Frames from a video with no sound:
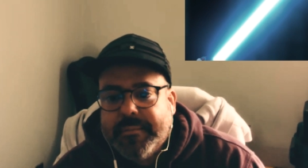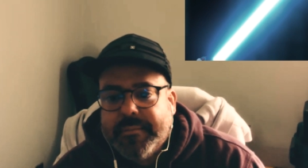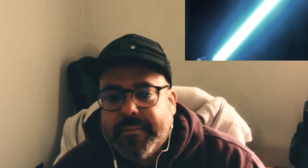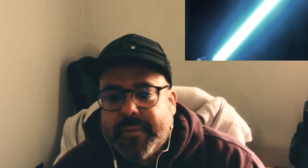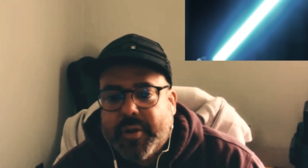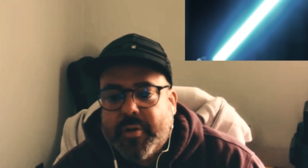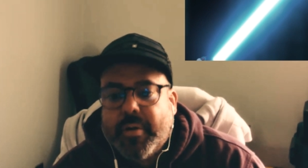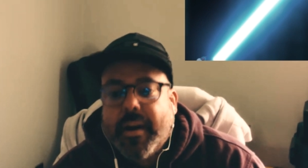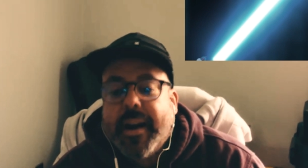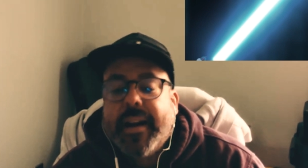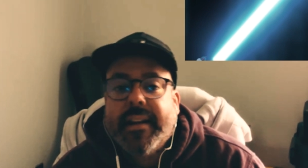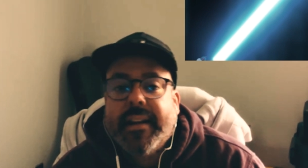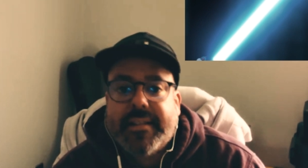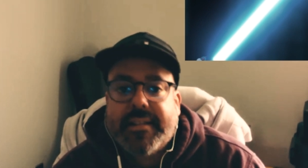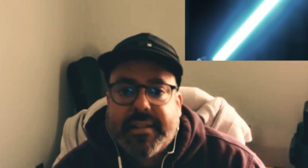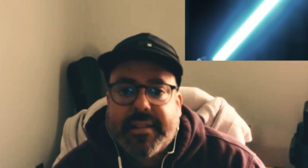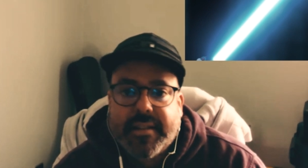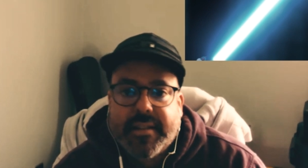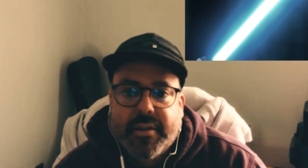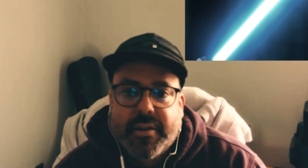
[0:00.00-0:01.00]

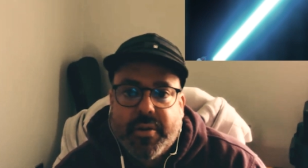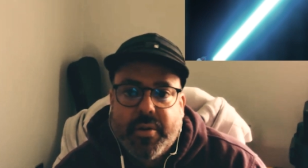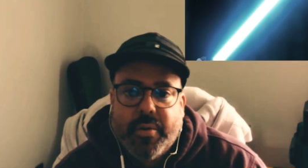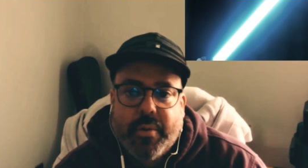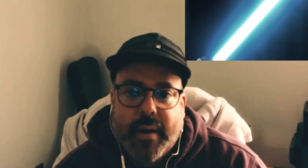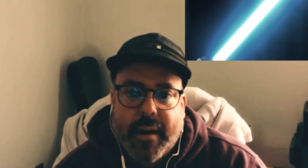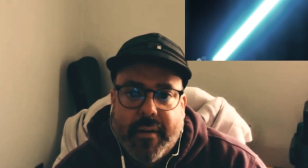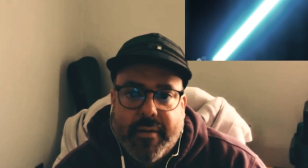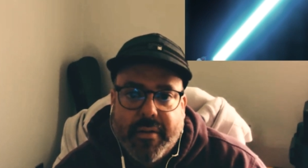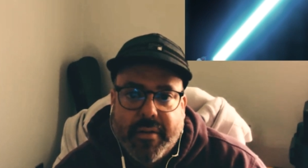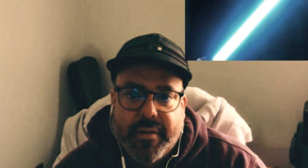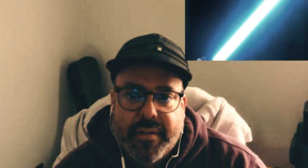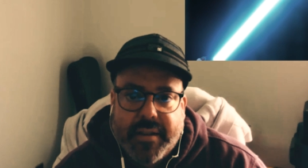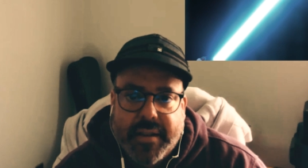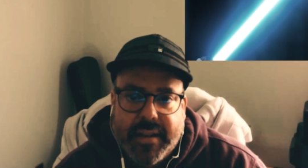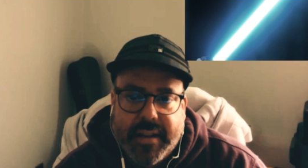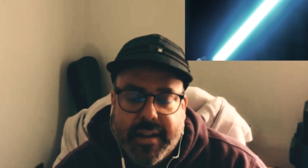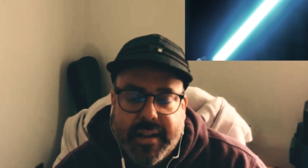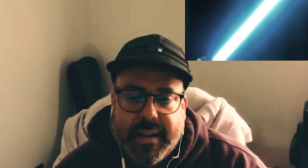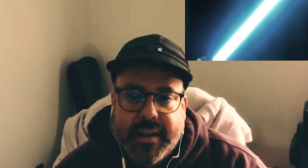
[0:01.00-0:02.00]
credit whoever
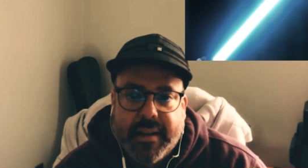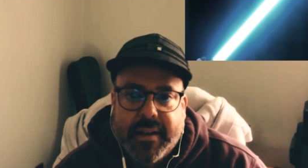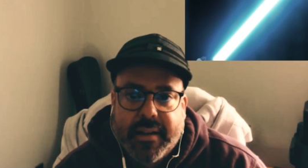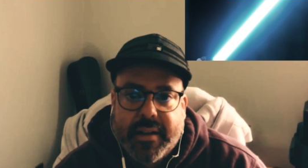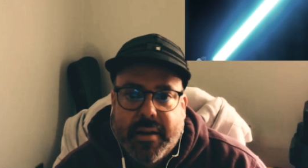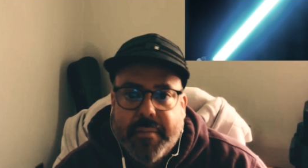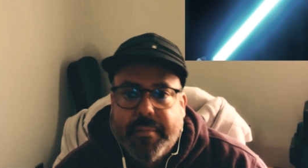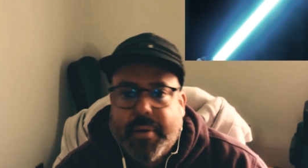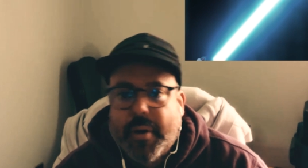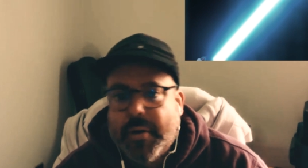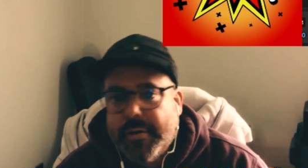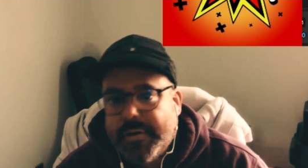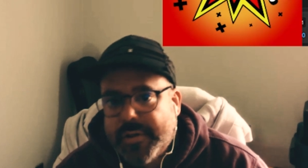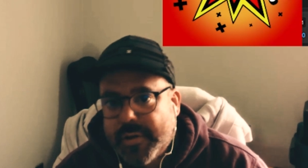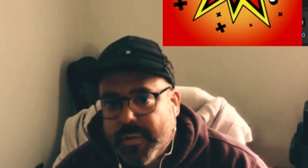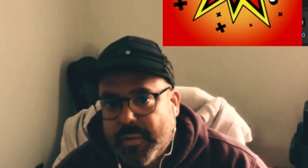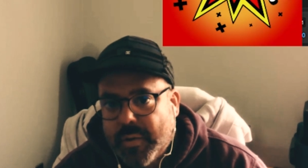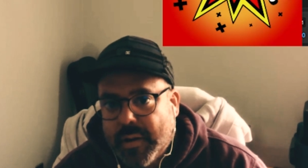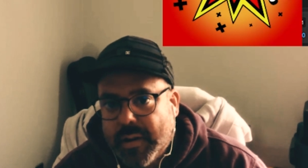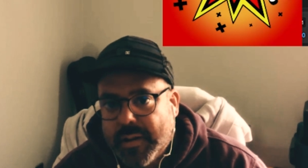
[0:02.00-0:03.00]
the composer
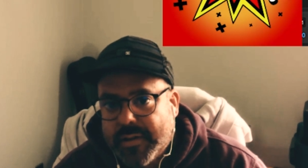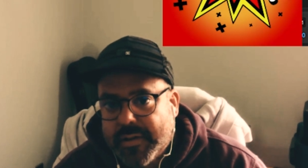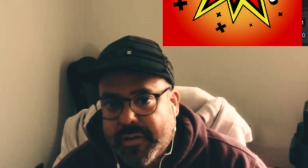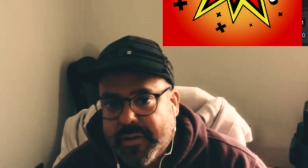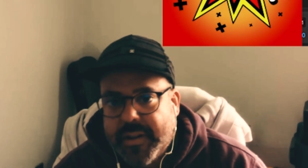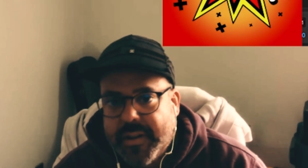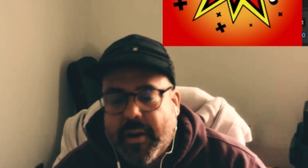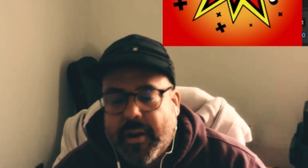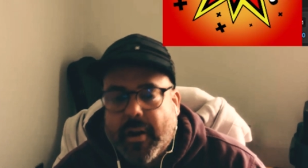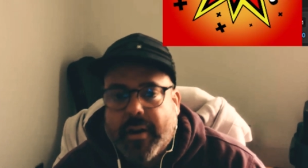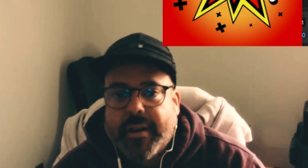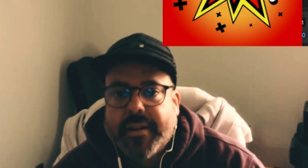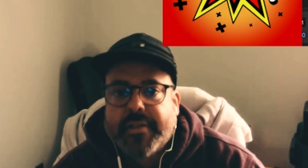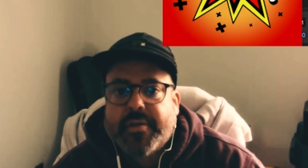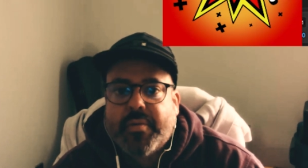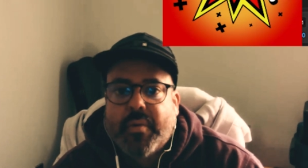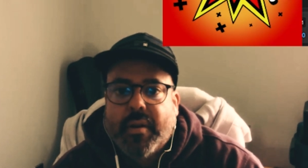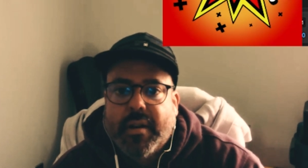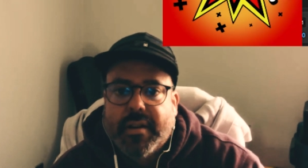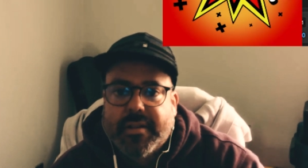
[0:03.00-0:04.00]
was or the
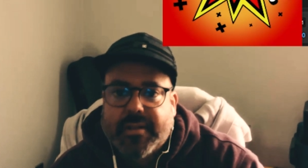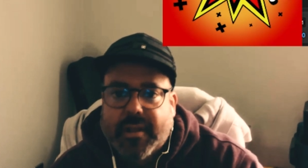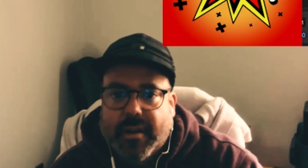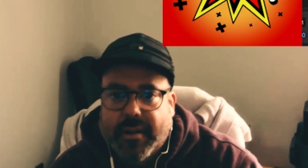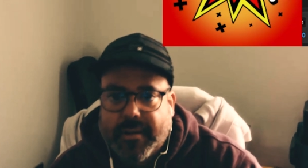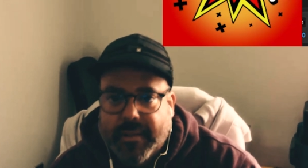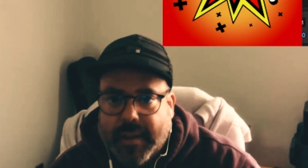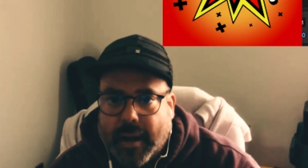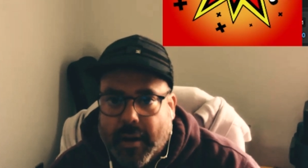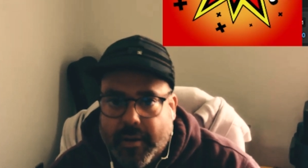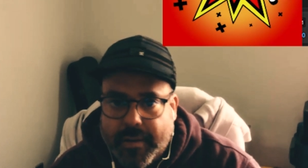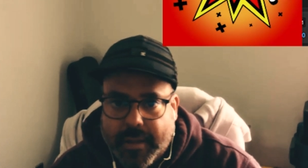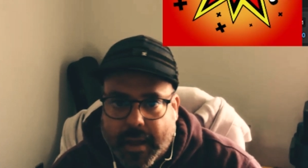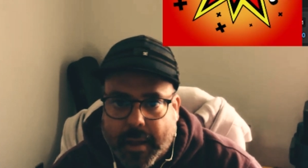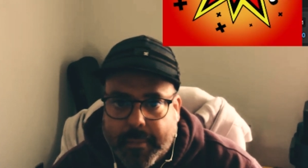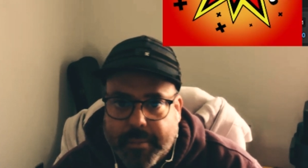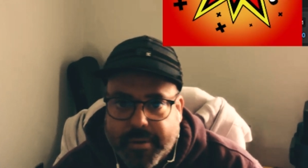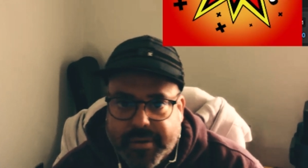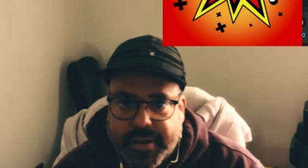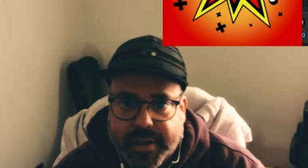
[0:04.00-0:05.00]
artist was on
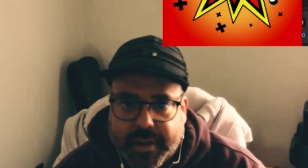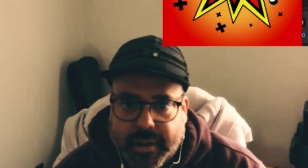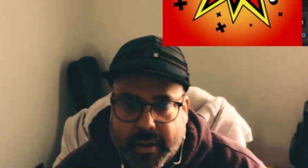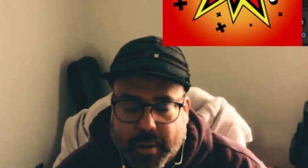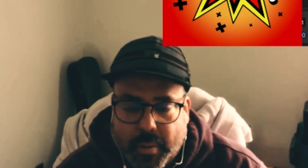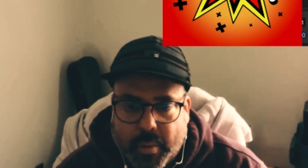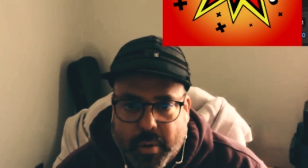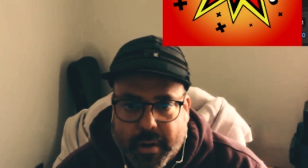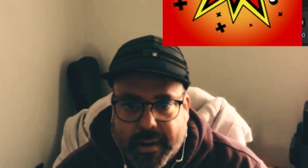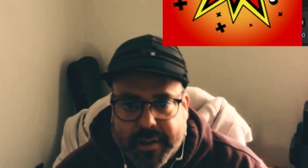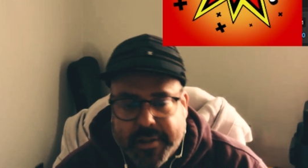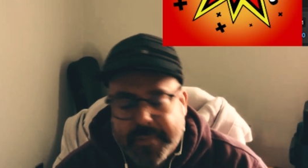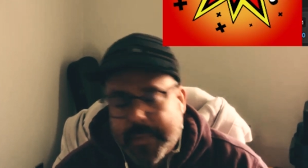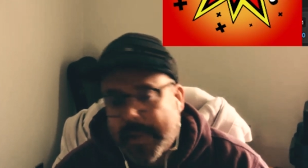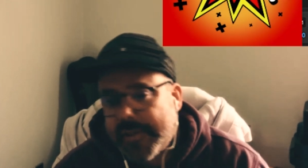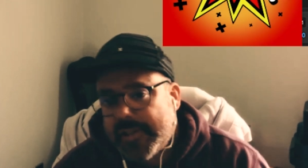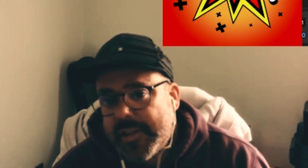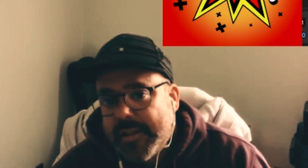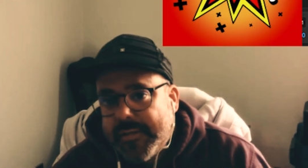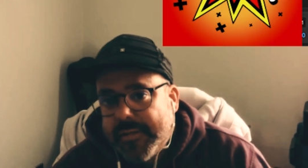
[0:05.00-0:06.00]
that particular work,
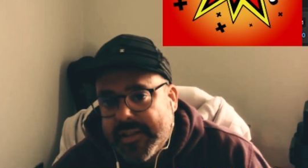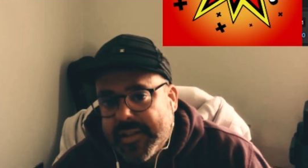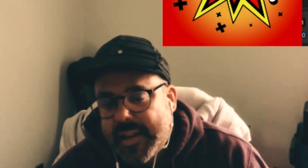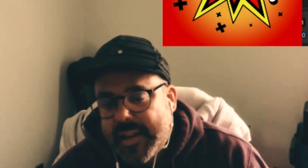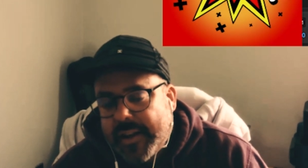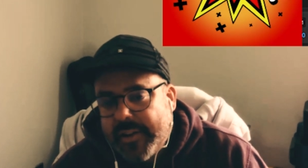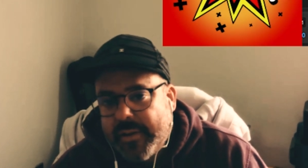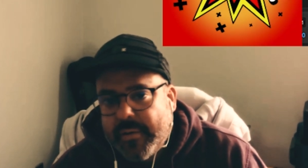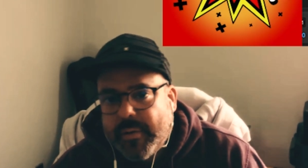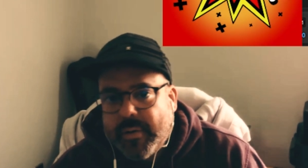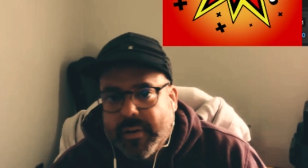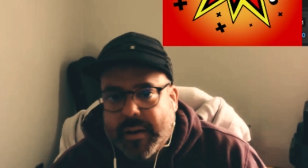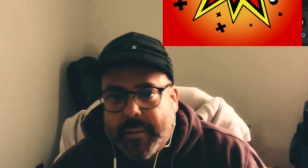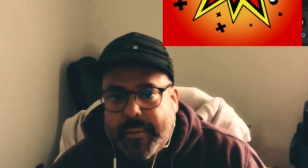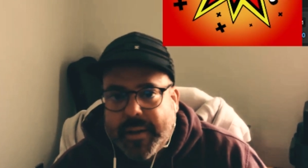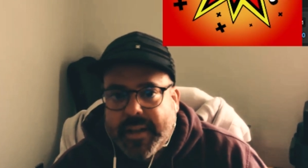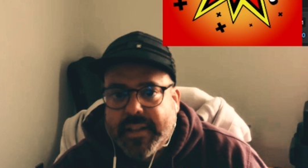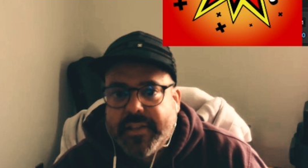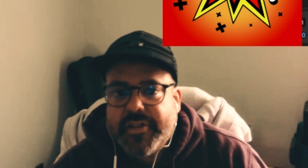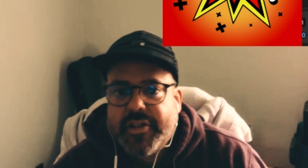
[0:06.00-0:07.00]
especially if it's not your own. I
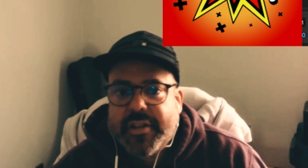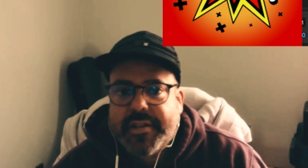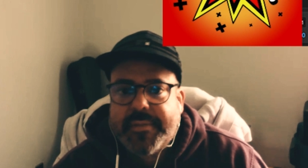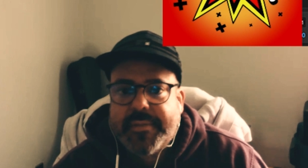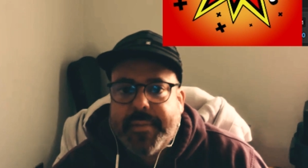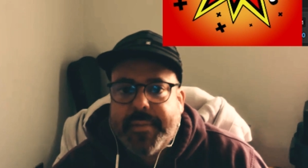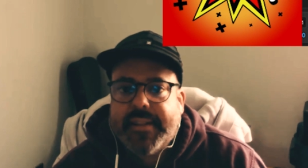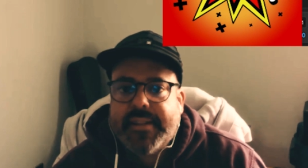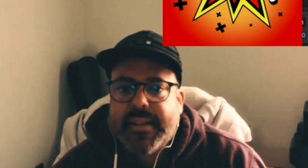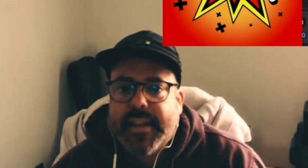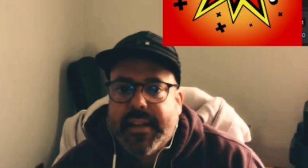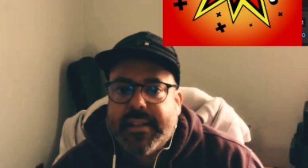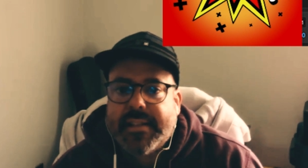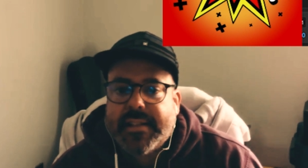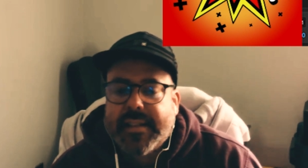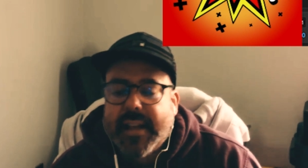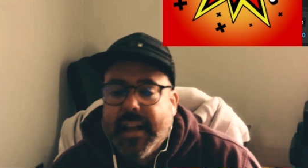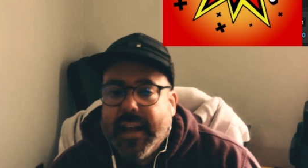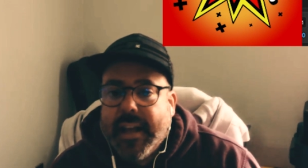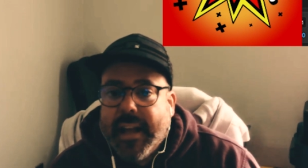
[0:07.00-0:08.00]
mean, it just makes sense.